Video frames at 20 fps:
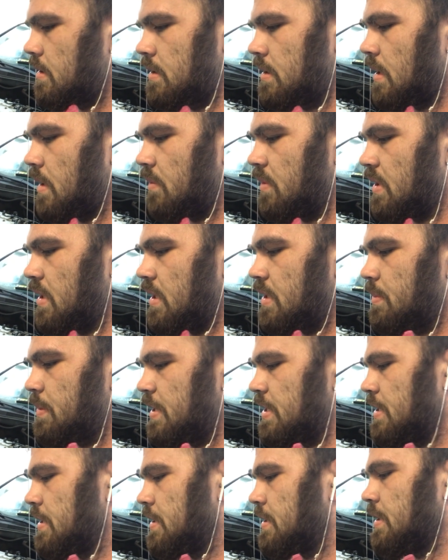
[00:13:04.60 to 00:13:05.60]
I mean, that's
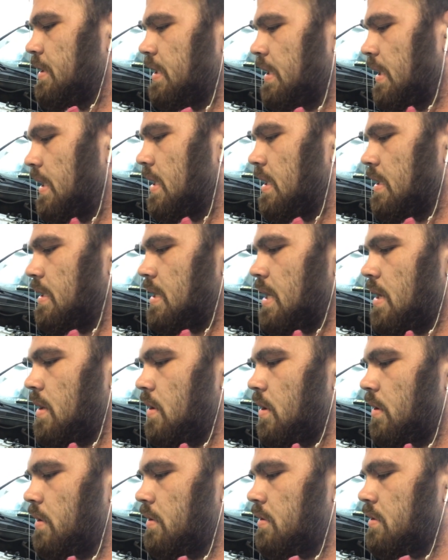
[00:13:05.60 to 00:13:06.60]
basically like getting
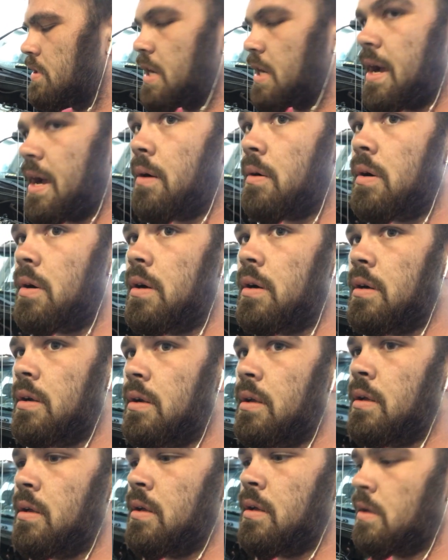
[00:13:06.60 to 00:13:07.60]
$10 an hour
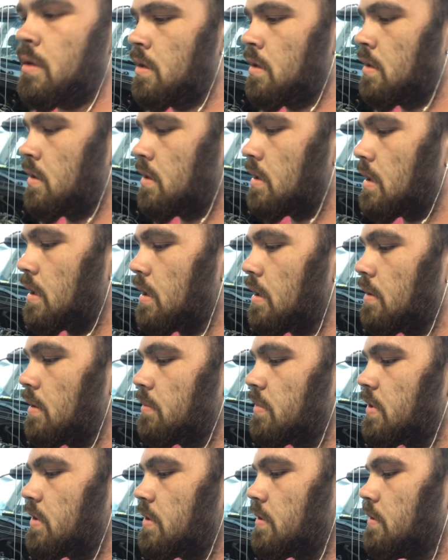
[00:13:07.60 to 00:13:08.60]

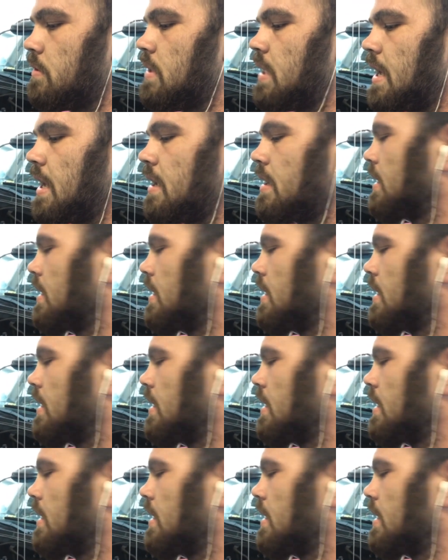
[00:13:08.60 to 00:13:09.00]
to do that.